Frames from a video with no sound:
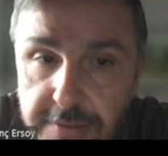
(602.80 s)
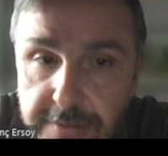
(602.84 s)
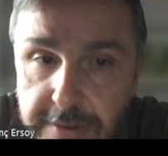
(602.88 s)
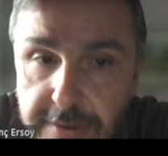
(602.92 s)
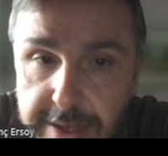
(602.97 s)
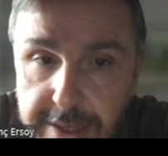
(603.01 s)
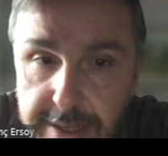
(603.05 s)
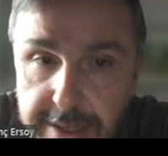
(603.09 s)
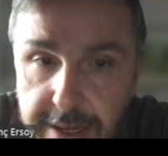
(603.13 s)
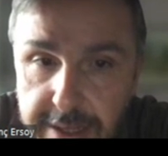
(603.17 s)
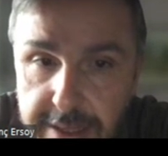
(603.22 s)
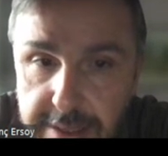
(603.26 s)

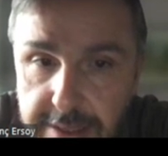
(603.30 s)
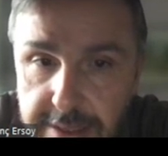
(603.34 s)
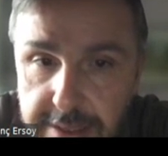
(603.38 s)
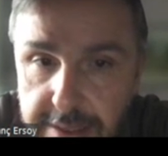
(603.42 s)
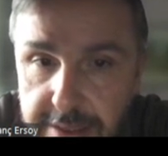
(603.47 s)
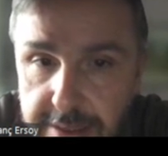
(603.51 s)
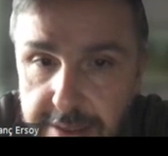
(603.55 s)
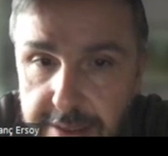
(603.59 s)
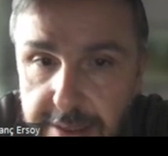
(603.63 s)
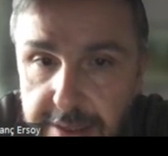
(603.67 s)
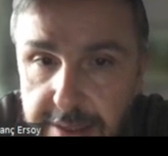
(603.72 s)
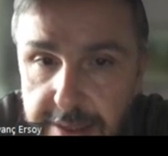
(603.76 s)
finite,
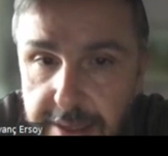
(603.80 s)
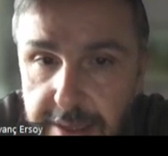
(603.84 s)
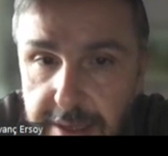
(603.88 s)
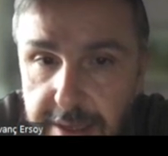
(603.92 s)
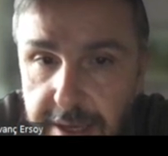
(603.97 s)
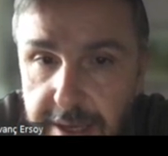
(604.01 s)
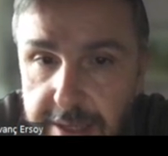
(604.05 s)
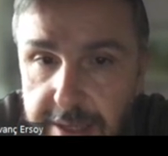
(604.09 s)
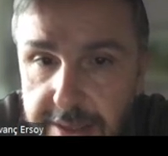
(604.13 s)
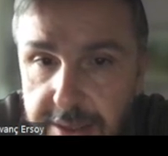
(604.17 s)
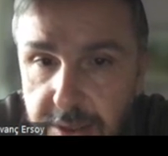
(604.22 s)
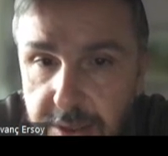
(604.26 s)

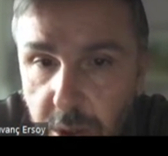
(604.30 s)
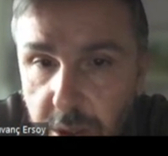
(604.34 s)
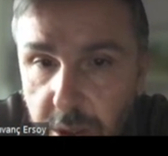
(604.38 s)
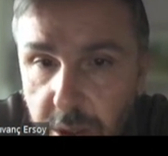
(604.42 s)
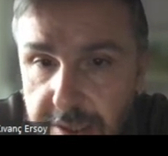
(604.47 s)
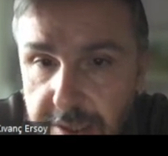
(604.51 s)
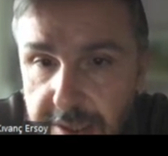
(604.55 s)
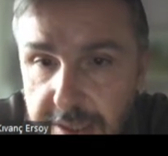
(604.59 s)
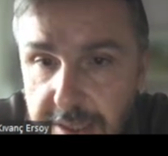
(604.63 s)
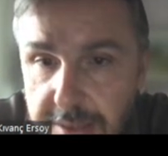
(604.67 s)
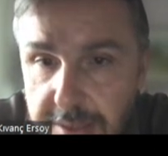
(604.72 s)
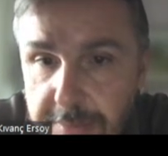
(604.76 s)
and the
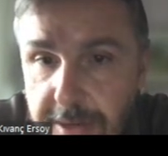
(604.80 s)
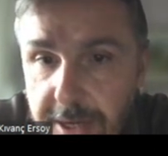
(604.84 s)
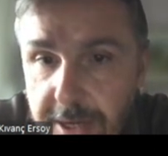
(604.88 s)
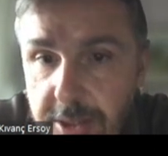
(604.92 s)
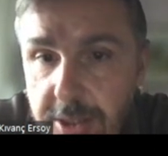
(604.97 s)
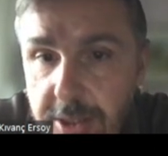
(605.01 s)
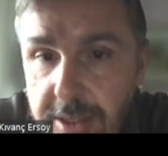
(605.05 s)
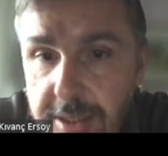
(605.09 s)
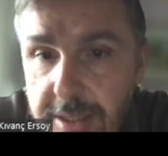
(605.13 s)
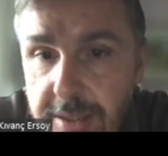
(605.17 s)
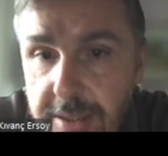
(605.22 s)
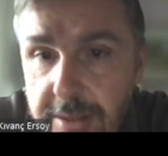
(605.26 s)
order is
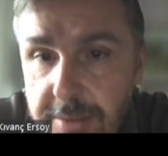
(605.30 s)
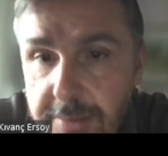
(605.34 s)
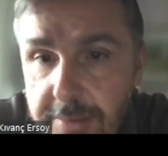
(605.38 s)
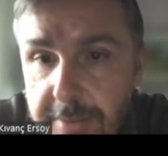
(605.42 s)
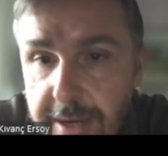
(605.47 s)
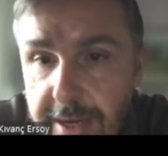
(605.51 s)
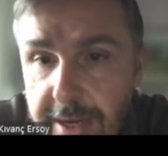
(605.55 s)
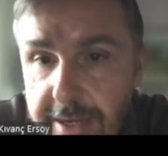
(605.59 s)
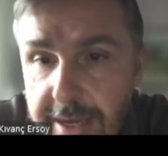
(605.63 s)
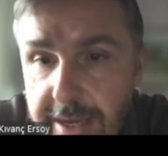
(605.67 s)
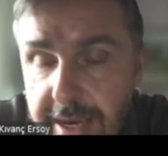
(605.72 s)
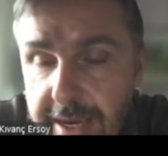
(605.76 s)
bounded
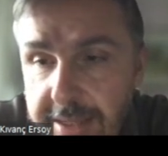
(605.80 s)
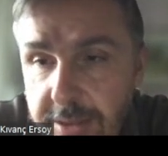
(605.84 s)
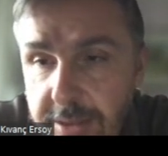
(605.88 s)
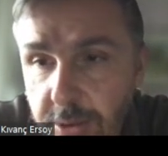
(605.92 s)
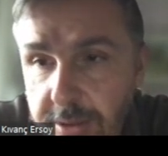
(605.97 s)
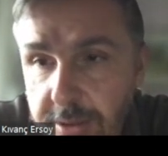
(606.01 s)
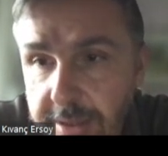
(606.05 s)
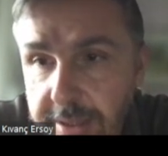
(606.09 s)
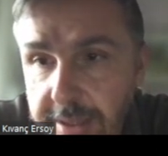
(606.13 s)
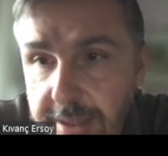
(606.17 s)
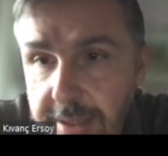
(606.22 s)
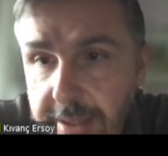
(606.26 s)
by n
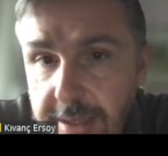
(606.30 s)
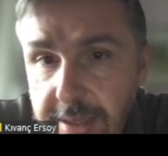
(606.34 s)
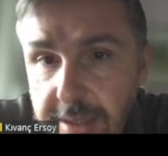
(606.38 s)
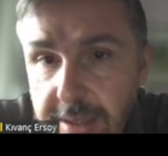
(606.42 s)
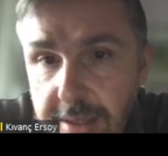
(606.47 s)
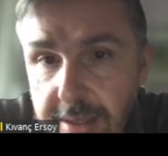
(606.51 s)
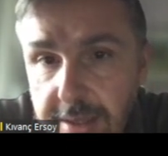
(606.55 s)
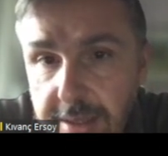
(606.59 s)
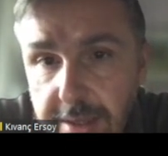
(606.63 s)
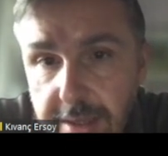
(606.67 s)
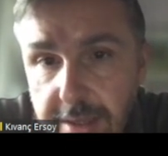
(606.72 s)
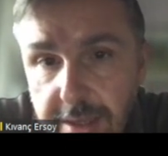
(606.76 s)
only.
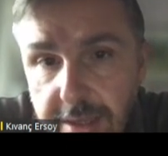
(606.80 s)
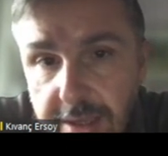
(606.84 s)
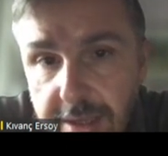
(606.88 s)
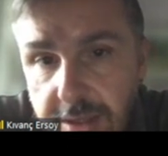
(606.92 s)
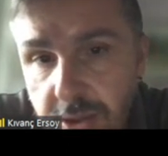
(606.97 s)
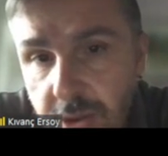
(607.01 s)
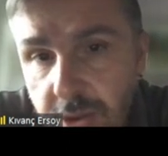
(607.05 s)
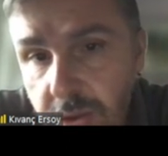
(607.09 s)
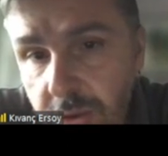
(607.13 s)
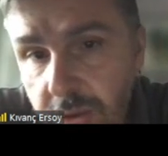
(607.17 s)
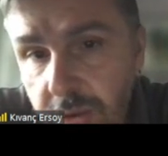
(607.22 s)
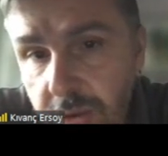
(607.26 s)

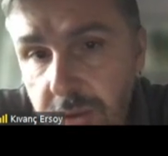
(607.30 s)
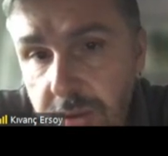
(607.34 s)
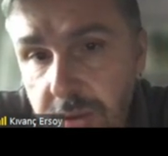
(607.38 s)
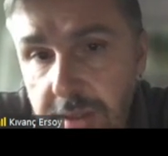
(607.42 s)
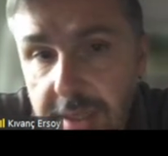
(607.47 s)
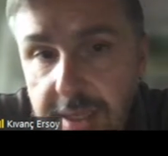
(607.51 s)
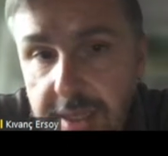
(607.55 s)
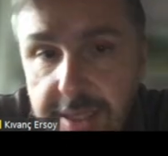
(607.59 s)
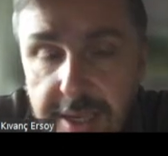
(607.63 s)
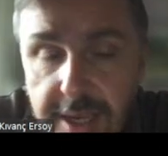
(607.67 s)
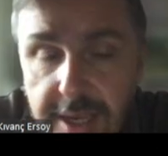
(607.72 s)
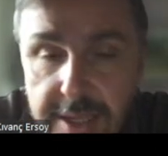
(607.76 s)
So
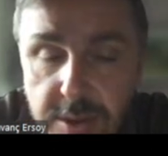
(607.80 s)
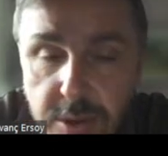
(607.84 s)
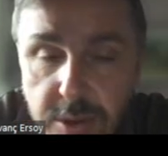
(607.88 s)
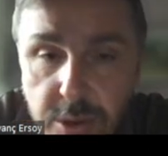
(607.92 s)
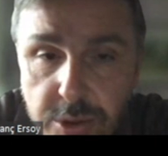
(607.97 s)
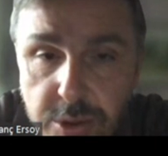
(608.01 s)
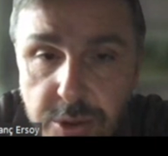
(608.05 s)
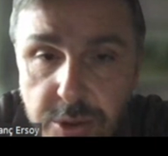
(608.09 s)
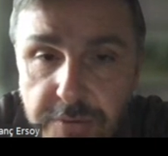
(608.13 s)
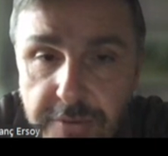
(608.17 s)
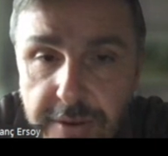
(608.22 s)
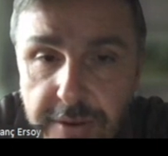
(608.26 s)
this has
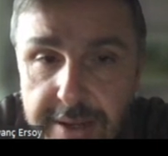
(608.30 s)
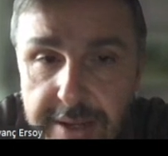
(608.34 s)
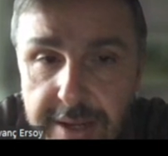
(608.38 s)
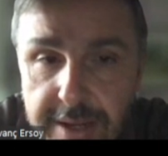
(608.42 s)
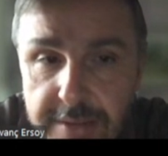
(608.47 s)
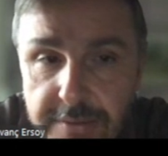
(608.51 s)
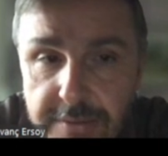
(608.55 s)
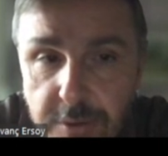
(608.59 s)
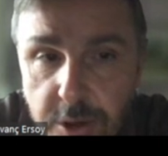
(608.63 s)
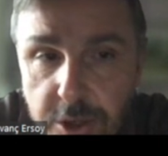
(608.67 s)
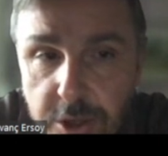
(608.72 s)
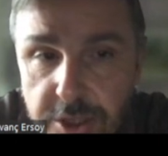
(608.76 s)
also
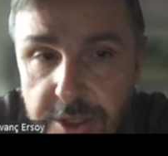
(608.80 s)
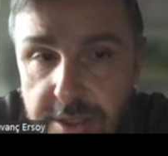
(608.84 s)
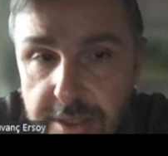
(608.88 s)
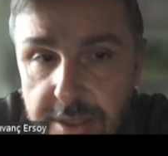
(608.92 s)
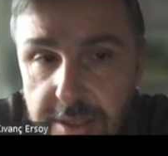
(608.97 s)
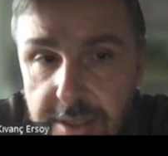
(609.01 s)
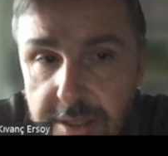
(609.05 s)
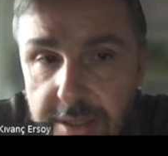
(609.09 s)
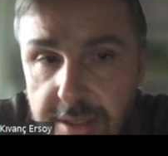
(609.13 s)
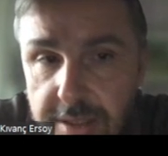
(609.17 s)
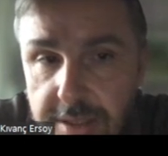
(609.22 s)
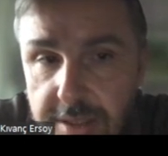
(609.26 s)
finite versions
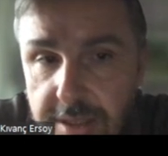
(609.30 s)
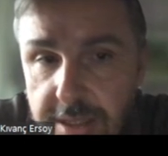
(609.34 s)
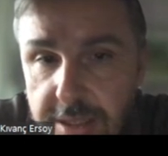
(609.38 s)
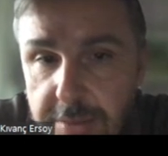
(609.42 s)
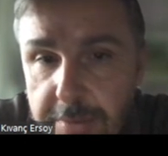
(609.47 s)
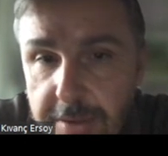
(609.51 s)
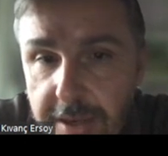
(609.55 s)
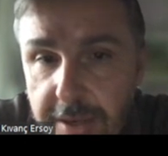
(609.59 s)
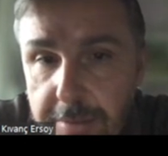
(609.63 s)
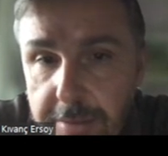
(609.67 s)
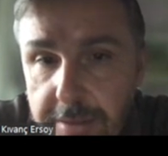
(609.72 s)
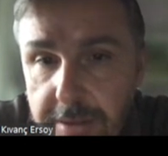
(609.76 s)
in his
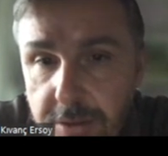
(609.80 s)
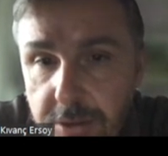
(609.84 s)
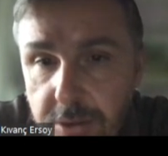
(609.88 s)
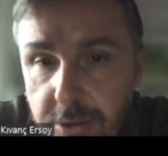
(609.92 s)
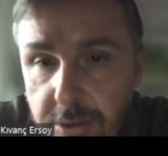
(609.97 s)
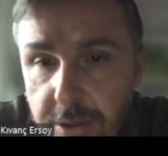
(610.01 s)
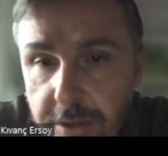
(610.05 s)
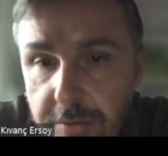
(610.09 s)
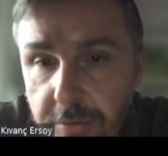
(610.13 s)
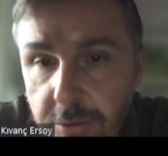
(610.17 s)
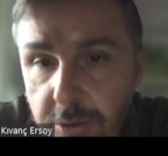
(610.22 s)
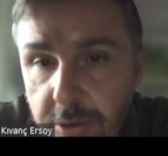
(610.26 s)
paper.
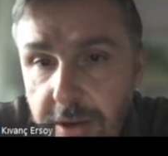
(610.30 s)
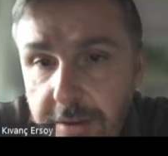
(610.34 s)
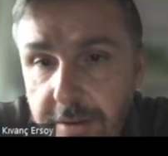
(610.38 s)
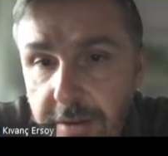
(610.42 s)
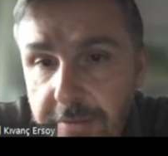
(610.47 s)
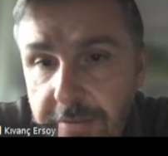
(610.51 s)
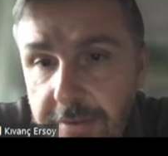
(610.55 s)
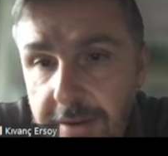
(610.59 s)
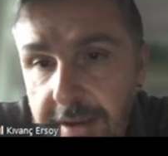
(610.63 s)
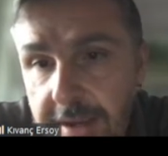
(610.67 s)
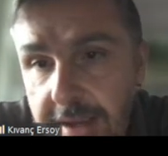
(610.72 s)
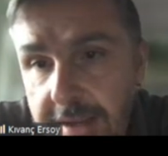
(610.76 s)
So if you have
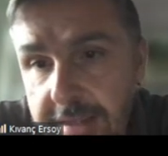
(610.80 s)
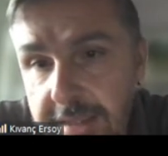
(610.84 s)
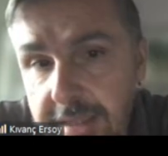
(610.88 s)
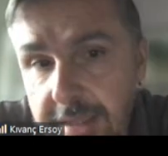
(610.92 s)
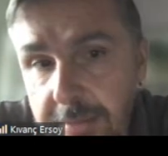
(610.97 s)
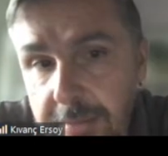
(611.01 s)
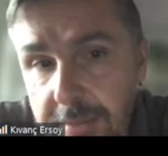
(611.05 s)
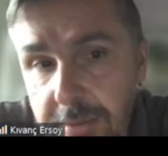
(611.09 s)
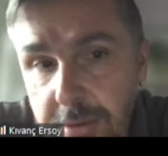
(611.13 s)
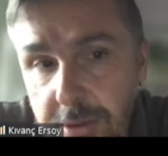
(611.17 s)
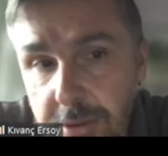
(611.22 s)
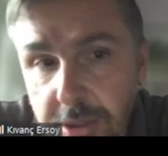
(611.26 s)
a finite
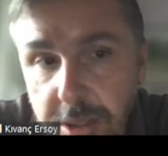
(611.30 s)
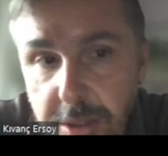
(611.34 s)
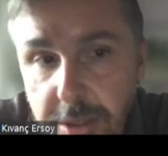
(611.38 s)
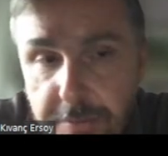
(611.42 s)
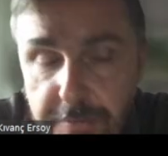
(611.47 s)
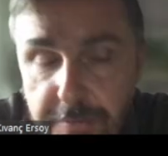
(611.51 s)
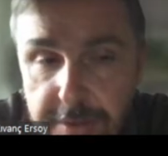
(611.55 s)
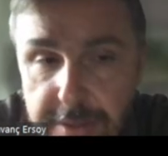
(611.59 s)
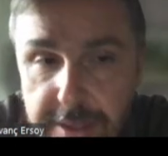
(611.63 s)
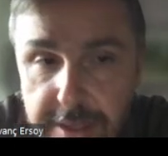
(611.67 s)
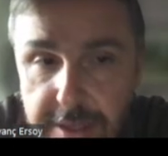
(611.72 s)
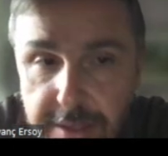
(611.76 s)
simple
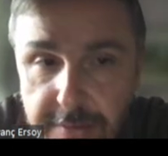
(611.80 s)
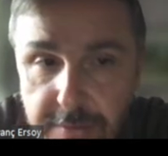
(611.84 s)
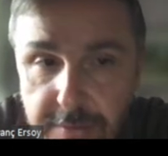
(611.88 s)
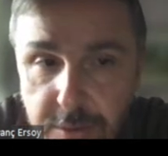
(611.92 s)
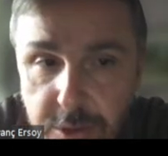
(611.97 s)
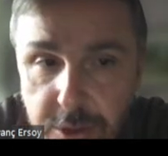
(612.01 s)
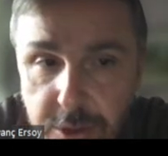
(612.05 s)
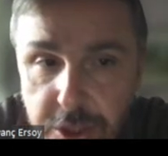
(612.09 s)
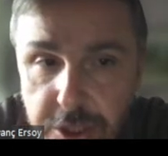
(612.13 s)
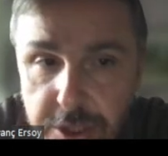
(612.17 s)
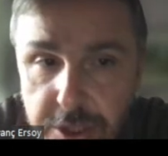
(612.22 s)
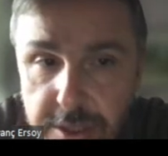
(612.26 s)
group with an
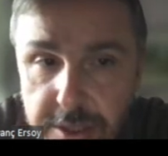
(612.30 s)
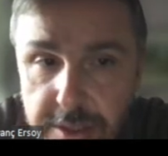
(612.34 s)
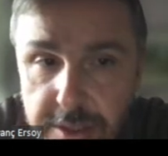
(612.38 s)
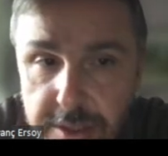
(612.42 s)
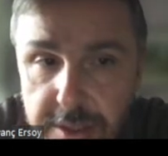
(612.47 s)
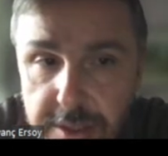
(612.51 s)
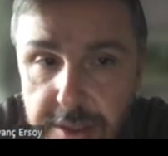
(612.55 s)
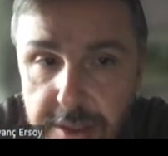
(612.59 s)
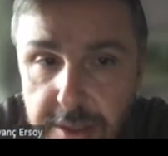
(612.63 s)
involution,